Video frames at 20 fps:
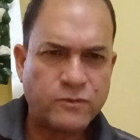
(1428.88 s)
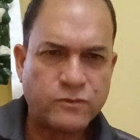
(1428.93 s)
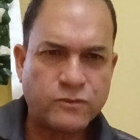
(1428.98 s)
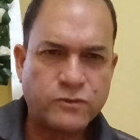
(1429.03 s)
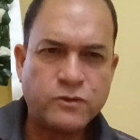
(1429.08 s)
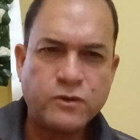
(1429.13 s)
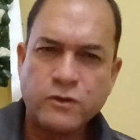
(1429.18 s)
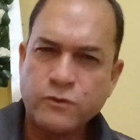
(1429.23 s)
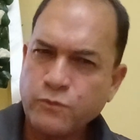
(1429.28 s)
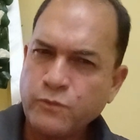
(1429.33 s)

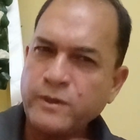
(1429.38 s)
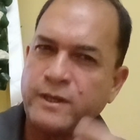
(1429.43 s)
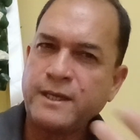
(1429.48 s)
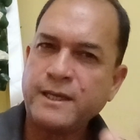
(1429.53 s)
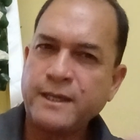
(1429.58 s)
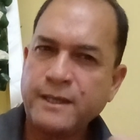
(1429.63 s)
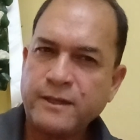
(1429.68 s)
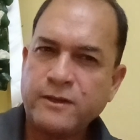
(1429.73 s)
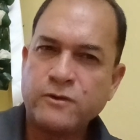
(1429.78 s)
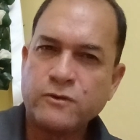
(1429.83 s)
don't
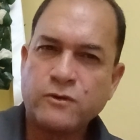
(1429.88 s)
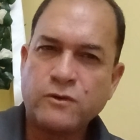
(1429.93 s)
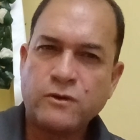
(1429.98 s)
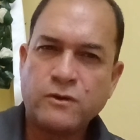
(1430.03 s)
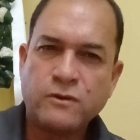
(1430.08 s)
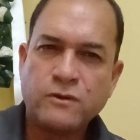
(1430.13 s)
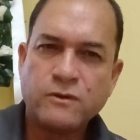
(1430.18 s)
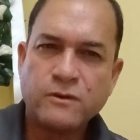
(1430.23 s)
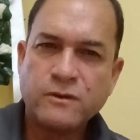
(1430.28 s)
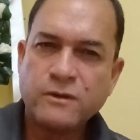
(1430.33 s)
we,
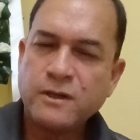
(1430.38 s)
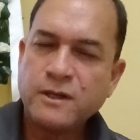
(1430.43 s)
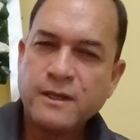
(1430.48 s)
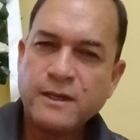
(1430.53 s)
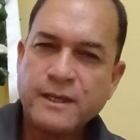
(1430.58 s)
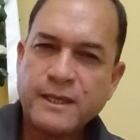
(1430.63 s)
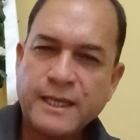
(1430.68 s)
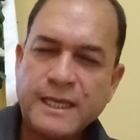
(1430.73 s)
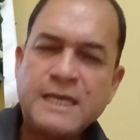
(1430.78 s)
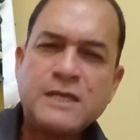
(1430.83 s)

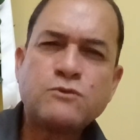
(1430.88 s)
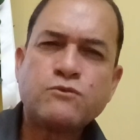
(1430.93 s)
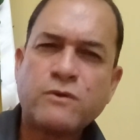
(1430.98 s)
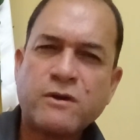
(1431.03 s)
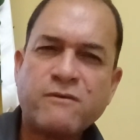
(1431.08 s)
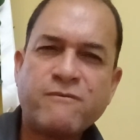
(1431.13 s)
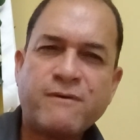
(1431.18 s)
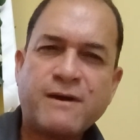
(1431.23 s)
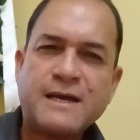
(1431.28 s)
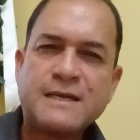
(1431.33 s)
each one
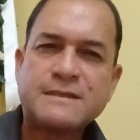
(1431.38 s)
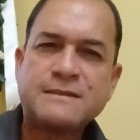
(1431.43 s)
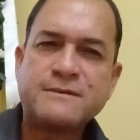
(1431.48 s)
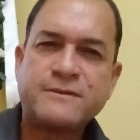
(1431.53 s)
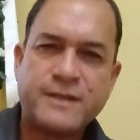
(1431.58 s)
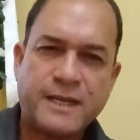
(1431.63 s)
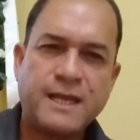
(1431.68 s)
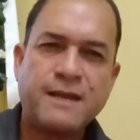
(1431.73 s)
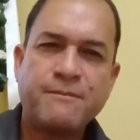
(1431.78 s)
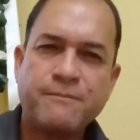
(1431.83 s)
of us
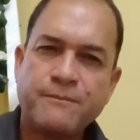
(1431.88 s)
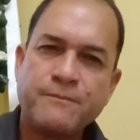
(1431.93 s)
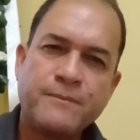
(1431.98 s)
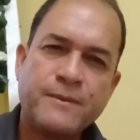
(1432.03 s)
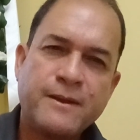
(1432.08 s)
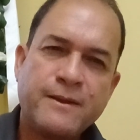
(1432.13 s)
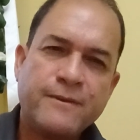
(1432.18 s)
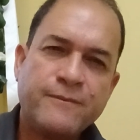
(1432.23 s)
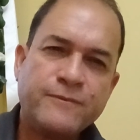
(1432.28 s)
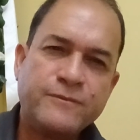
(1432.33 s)
dream
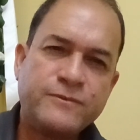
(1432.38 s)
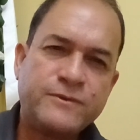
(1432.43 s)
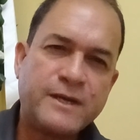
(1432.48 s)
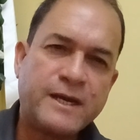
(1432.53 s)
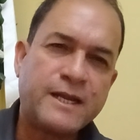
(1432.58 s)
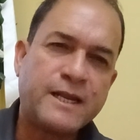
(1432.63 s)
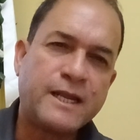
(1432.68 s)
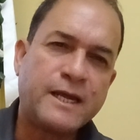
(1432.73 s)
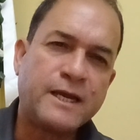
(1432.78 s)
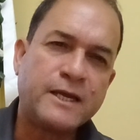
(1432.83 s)

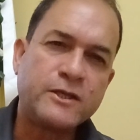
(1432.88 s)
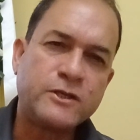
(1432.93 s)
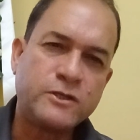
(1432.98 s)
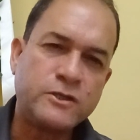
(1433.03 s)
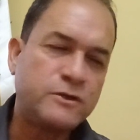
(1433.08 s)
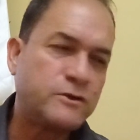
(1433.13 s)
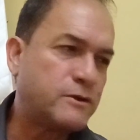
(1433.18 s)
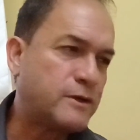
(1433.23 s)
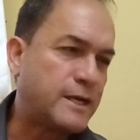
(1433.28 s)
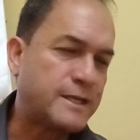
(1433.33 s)
that a
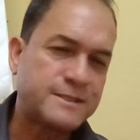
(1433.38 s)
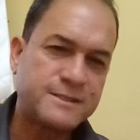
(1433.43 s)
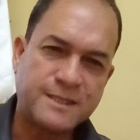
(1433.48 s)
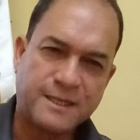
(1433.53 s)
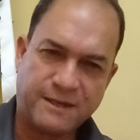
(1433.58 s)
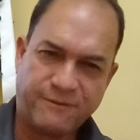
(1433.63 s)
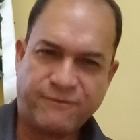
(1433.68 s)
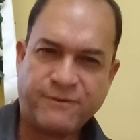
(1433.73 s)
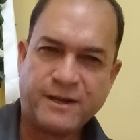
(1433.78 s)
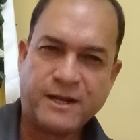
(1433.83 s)
young, a
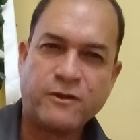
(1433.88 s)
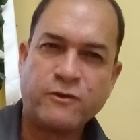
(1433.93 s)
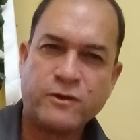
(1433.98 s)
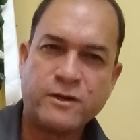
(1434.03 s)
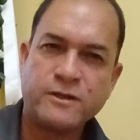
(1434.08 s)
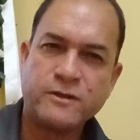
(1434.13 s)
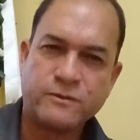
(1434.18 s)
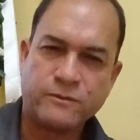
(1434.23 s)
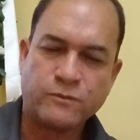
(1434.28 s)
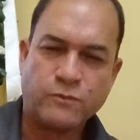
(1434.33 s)
significant
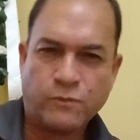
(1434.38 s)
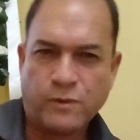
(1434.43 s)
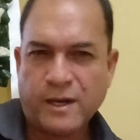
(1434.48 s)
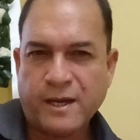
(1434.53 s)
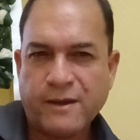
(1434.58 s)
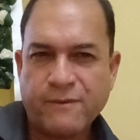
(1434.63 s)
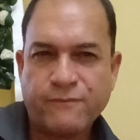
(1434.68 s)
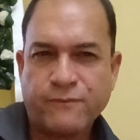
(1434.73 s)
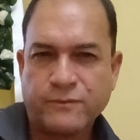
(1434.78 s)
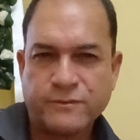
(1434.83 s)
other,
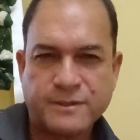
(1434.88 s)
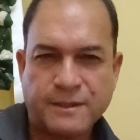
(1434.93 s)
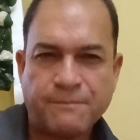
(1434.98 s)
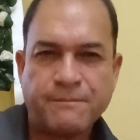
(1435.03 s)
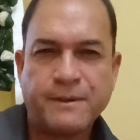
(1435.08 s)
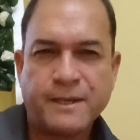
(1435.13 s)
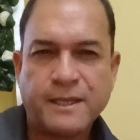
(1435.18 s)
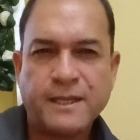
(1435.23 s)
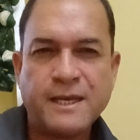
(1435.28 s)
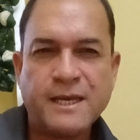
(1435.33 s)
wife, or
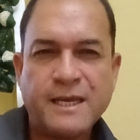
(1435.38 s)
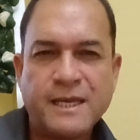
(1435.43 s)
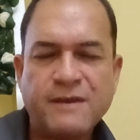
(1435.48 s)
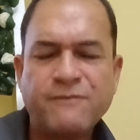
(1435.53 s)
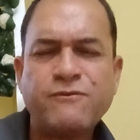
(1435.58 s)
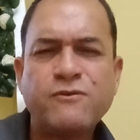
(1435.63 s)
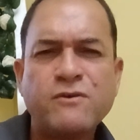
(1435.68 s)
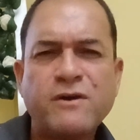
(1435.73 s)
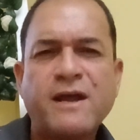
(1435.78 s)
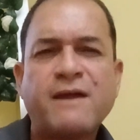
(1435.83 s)
somebody,
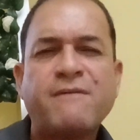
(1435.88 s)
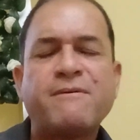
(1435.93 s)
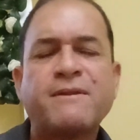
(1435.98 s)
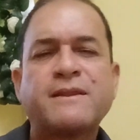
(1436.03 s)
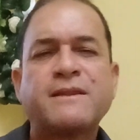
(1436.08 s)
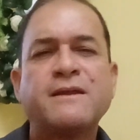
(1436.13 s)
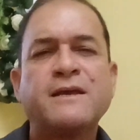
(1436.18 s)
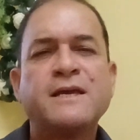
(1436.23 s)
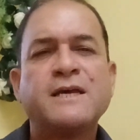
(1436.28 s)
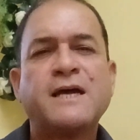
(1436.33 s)
if you have a
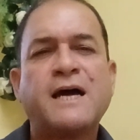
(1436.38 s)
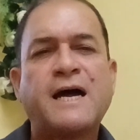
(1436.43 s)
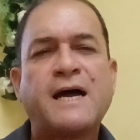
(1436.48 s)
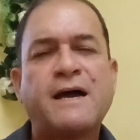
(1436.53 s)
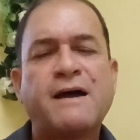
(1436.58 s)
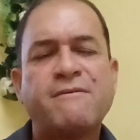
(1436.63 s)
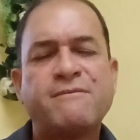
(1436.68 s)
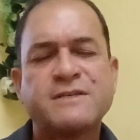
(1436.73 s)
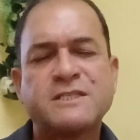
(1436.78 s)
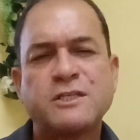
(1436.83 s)

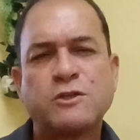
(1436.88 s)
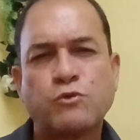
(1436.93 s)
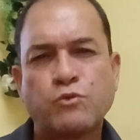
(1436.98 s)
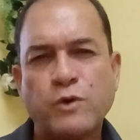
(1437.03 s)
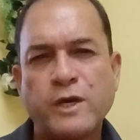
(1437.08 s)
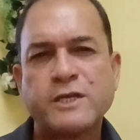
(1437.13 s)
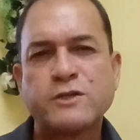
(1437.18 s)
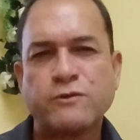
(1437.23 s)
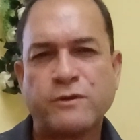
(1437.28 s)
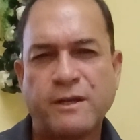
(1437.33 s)

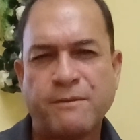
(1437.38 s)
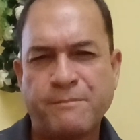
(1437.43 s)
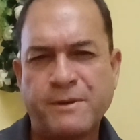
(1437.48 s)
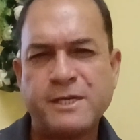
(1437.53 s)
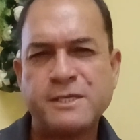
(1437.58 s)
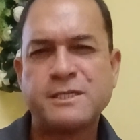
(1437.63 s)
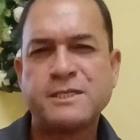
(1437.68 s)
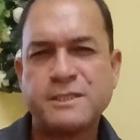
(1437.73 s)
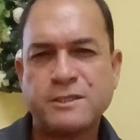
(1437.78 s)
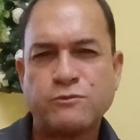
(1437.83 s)
situation, an
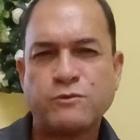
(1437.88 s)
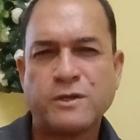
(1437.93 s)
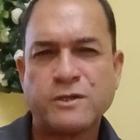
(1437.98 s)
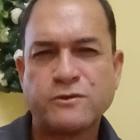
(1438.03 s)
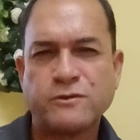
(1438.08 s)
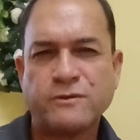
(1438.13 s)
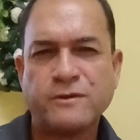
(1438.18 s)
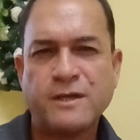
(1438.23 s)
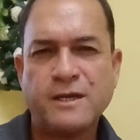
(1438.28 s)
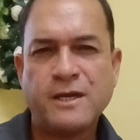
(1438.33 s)
emergency
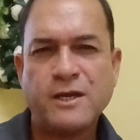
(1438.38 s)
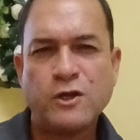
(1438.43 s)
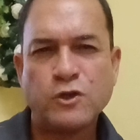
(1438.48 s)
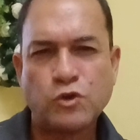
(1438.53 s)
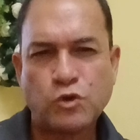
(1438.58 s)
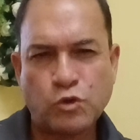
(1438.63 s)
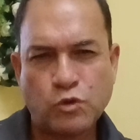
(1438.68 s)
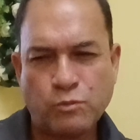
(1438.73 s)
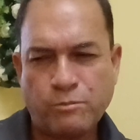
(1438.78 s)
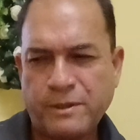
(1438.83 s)
situation,
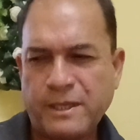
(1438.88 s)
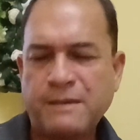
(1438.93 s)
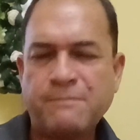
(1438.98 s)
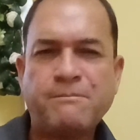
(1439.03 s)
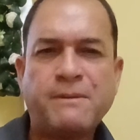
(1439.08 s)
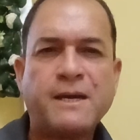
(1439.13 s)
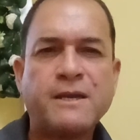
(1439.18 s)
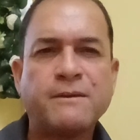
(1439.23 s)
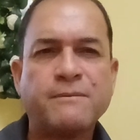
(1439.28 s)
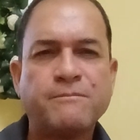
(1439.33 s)
to be
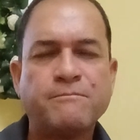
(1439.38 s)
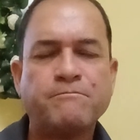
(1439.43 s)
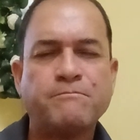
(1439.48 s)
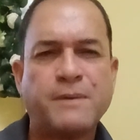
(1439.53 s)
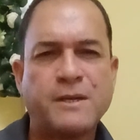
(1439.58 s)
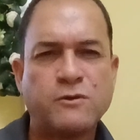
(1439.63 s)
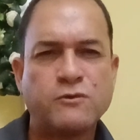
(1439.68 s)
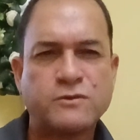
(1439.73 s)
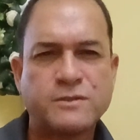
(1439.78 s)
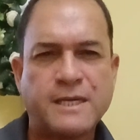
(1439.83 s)
by
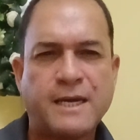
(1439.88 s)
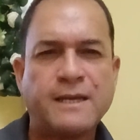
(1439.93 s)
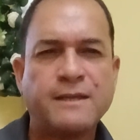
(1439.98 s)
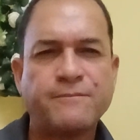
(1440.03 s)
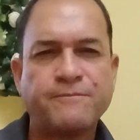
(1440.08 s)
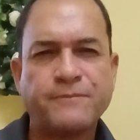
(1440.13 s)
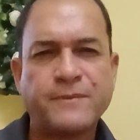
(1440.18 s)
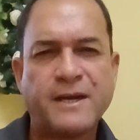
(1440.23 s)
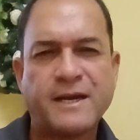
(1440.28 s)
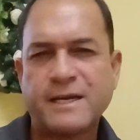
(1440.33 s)
your side,
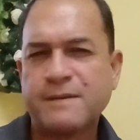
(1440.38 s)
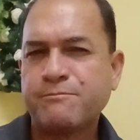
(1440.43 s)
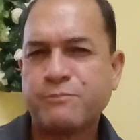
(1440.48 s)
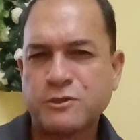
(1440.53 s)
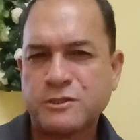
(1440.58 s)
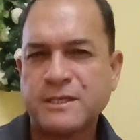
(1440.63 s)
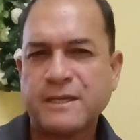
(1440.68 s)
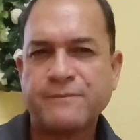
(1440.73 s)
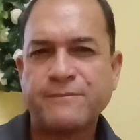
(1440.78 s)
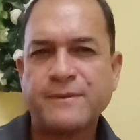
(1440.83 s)

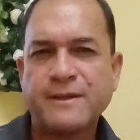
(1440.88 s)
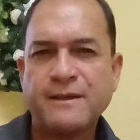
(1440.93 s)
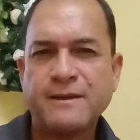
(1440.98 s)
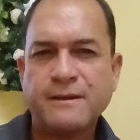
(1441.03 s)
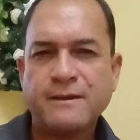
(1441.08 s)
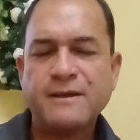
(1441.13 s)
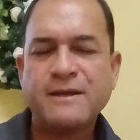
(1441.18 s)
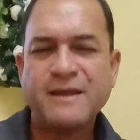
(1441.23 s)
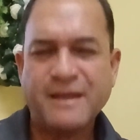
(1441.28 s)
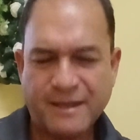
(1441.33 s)
100%,
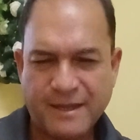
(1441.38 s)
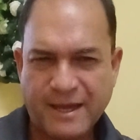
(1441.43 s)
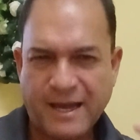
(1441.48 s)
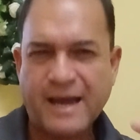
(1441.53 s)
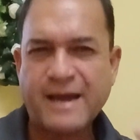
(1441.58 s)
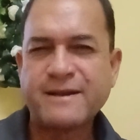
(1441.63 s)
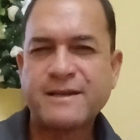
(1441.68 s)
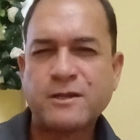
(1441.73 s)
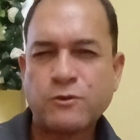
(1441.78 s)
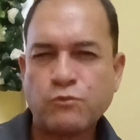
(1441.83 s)

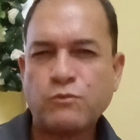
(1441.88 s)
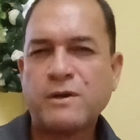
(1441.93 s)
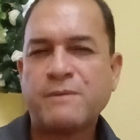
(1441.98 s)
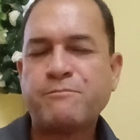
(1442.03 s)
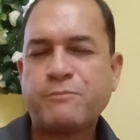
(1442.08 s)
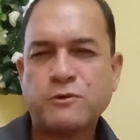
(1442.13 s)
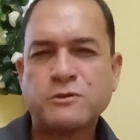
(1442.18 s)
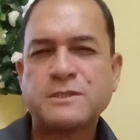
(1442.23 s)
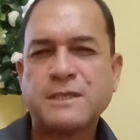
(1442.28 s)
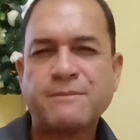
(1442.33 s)

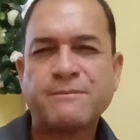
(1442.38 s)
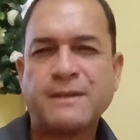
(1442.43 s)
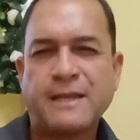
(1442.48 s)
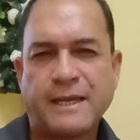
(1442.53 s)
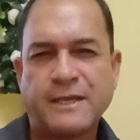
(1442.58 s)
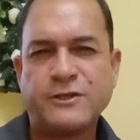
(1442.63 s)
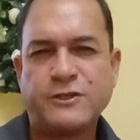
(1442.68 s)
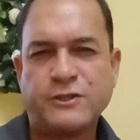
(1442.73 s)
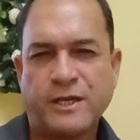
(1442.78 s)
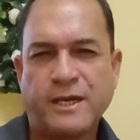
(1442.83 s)
101%,
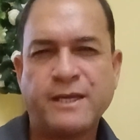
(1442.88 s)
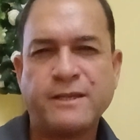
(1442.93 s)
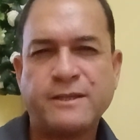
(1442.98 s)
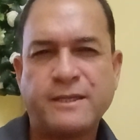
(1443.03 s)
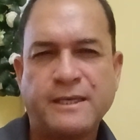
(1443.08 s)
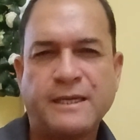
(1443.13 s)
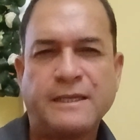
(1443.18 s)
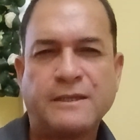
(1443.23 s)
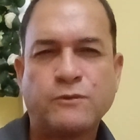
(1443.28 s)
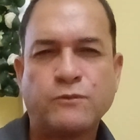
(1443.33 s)
like Jane
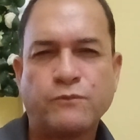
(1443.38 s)
did